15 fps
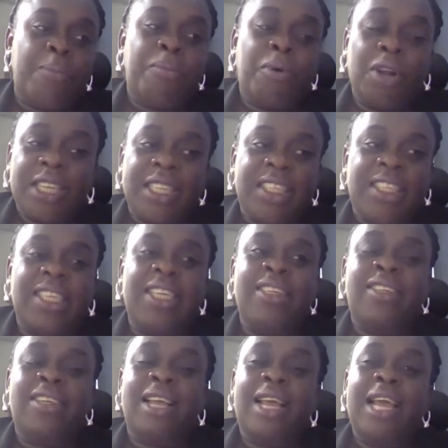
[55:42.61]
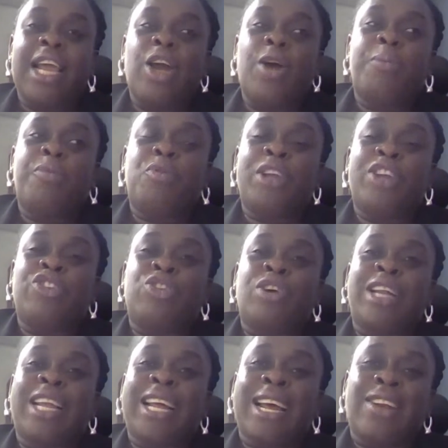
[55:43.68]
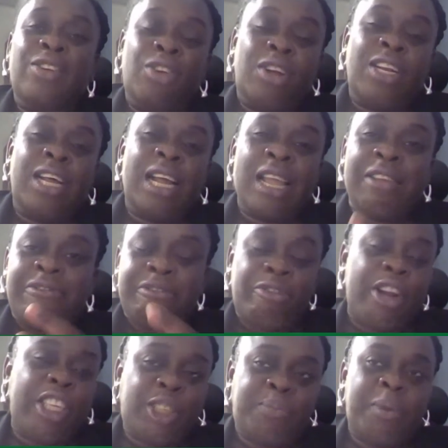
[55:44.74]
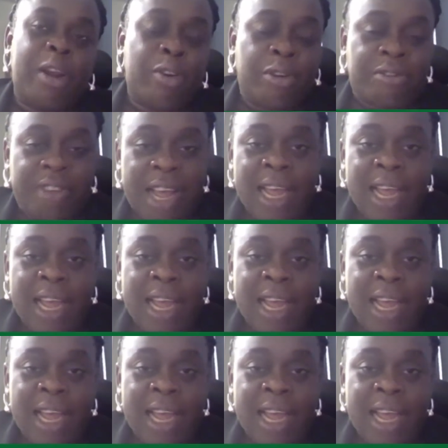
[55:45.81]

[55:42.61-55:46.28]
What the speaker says: policies help to ensure that a fresh pair of